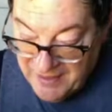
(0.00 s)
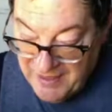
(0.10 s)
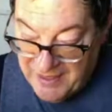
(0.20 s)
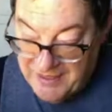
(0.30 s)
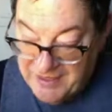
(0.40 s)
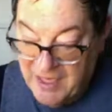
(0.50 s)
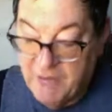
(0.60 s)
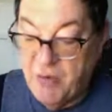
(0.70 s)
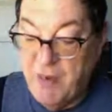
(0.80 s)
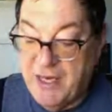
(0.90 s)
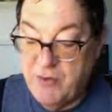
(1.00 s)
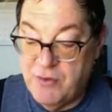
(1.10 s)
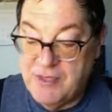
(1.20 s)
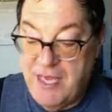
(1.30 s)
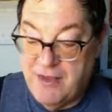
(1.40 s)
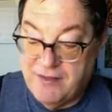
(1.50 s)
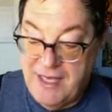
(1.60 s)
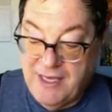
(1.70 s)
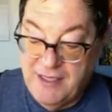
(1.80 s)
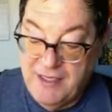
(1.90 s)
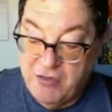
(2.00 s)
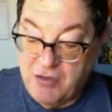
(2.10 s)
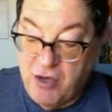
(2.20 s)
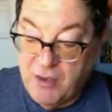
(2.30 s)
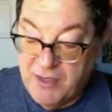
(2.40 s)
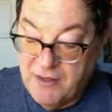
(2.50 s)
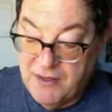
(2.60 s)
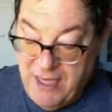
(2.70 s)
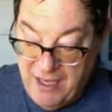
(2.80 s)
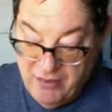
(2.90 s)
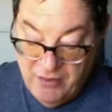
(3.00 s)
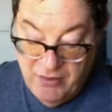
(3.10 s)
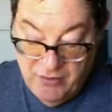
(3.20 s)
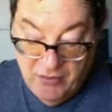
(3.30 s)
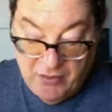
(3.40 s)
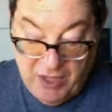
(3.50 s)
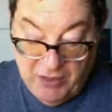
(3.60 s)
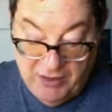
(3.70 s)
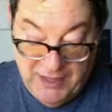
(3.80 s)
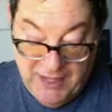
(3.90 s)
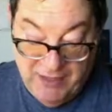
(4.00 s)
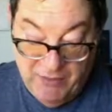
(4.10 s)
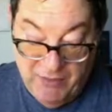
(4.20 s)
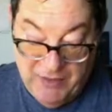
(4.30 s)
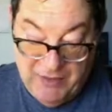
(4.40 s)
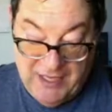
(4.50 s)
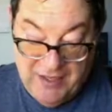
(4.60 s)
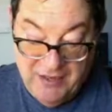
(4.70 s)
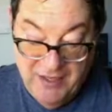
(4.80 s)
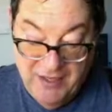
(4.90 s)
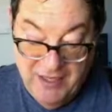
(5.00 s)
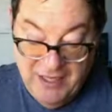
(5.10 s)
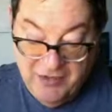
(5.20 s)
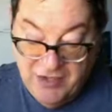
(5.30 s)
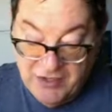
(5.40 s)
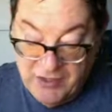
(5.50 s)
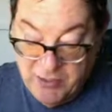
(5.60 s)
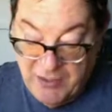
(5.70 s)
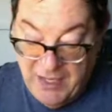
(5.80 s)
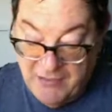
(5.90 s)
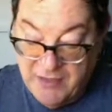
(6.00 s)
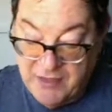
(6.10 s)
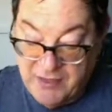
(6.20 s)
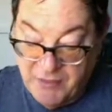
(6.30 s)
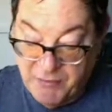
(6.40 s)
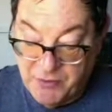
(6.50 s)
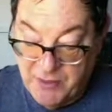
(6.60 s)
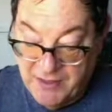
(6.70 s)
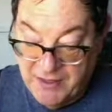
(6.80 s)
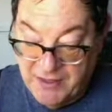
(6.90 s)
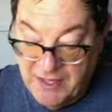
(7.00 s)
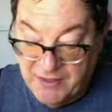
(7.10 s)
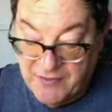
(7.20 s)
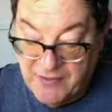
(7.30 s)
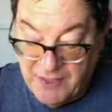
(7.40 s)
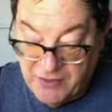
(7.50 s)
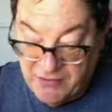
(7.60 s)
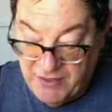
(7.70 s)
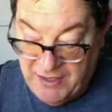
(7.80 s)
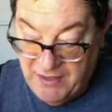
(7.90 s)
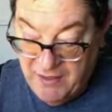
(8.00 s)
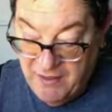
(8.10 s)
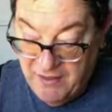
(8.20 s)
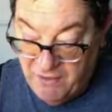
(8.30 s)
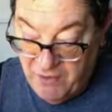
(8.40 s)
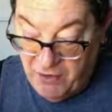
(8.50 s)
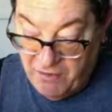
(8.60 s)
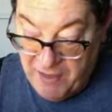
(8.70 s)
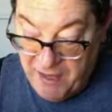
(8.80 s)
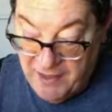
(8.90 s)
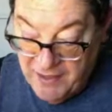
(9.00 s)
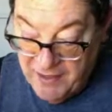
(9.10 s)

And he sent him away to his house, saying, Neither go into the town, nor tell it to anyone in the town. And Jesus went out, and the disciples went in the towns of Caesarea Philippi.